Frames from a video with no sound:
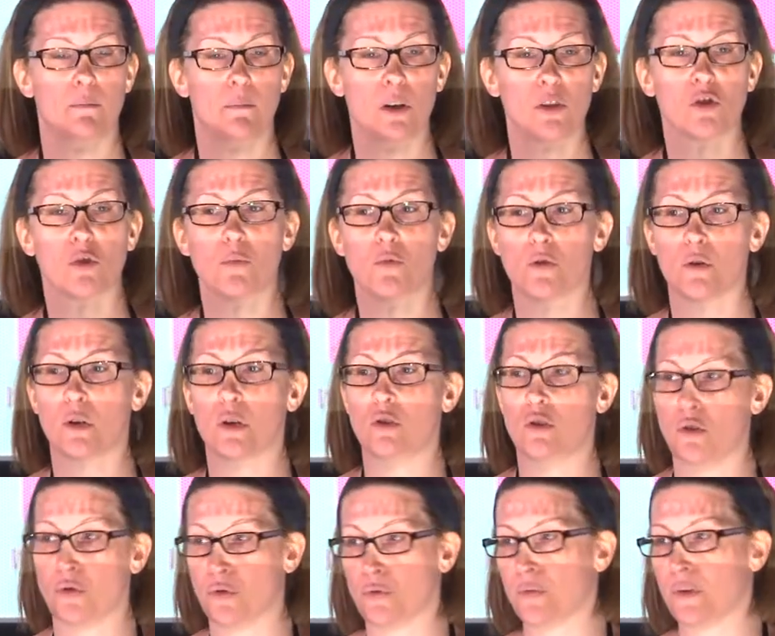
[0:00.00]
much more
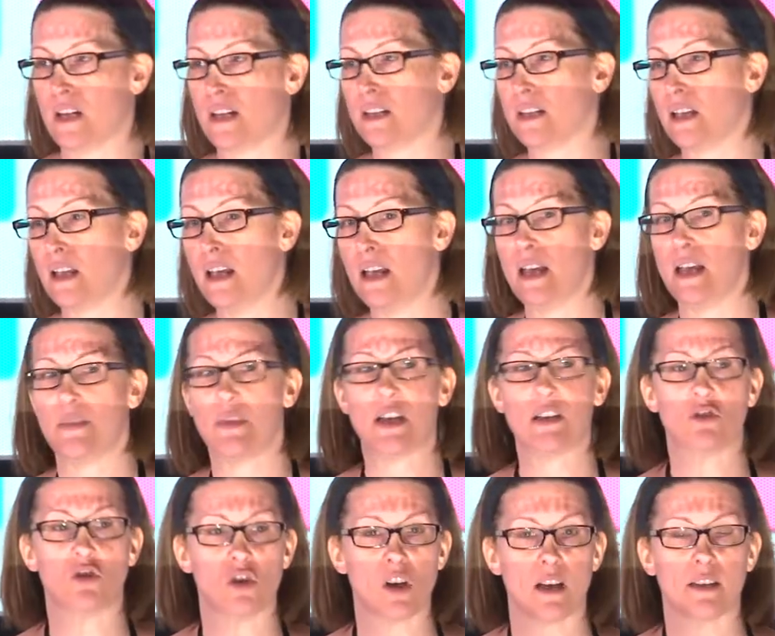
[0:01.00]
enduring
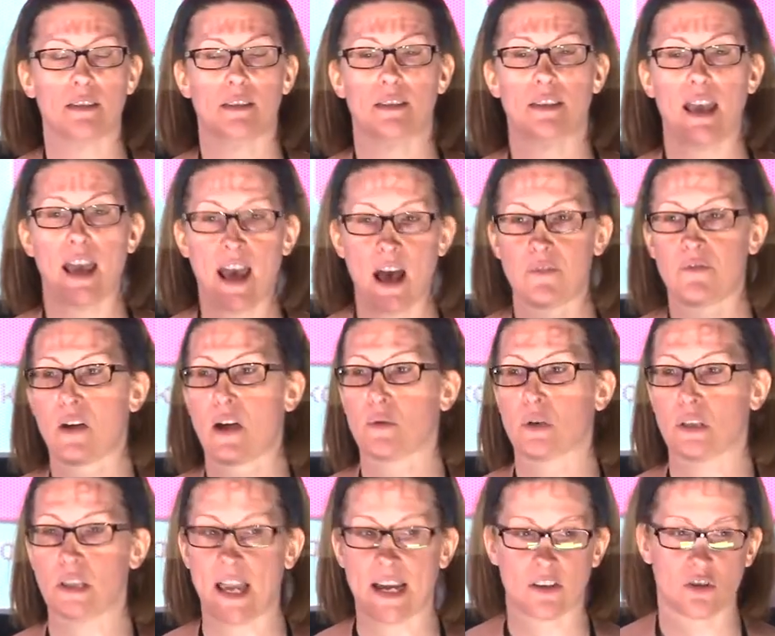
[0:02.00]
than just the
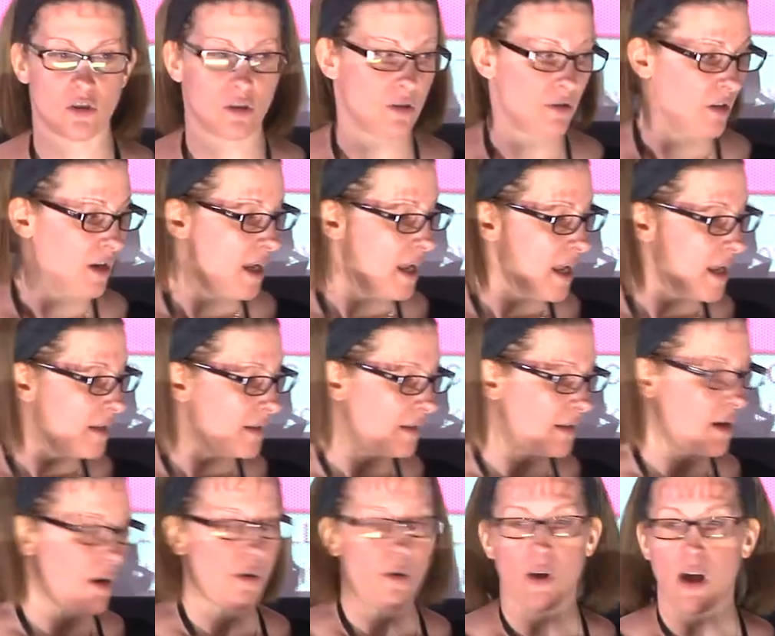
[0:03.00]
half-hour lecture.
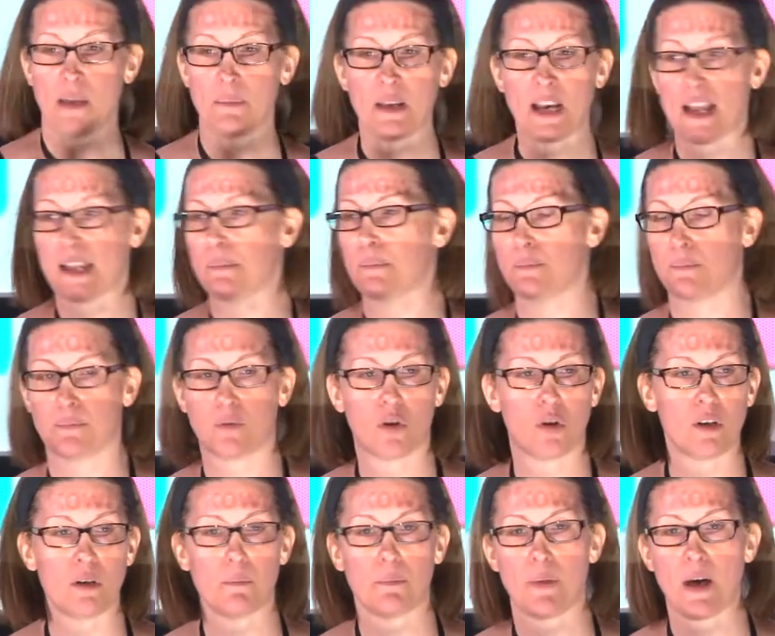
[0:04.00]
So, I mean, I
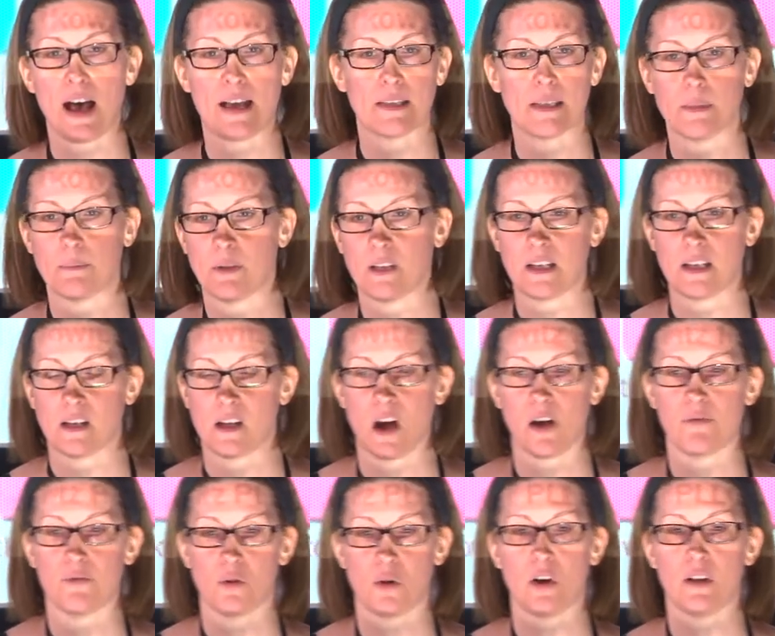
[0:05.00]
couldn't possibly
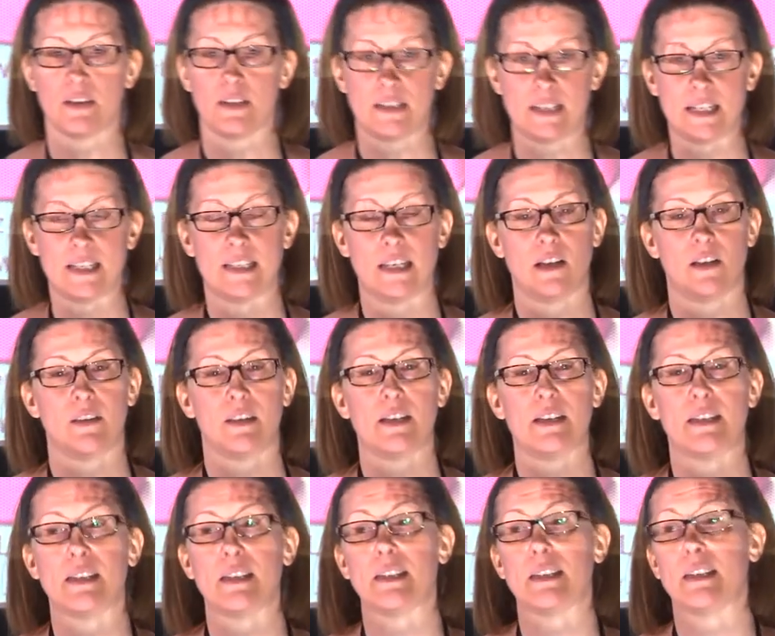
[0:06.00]
cover all the detail.
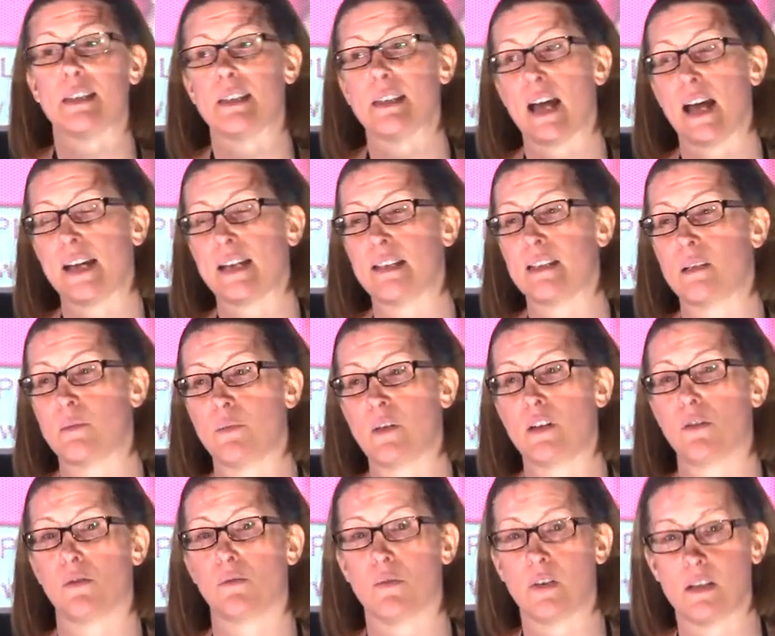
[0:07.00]
This is designed to be
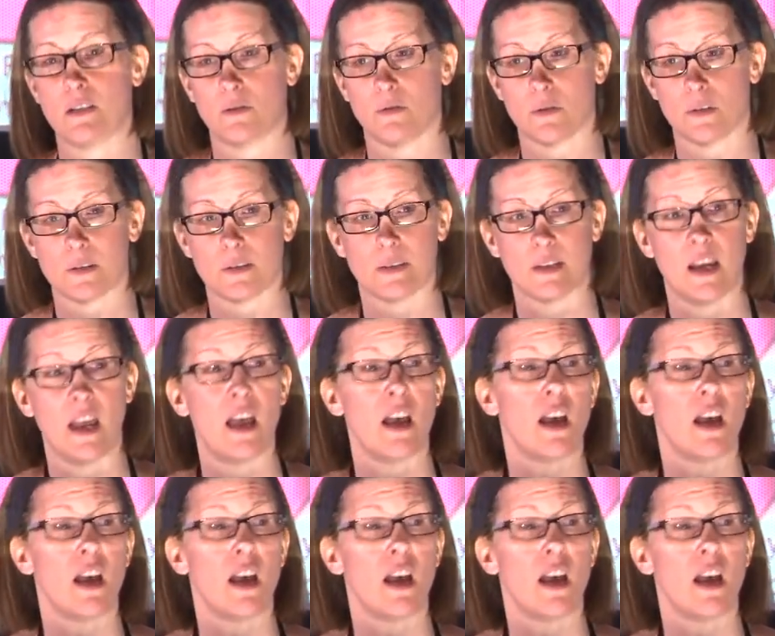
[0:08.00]
a resource.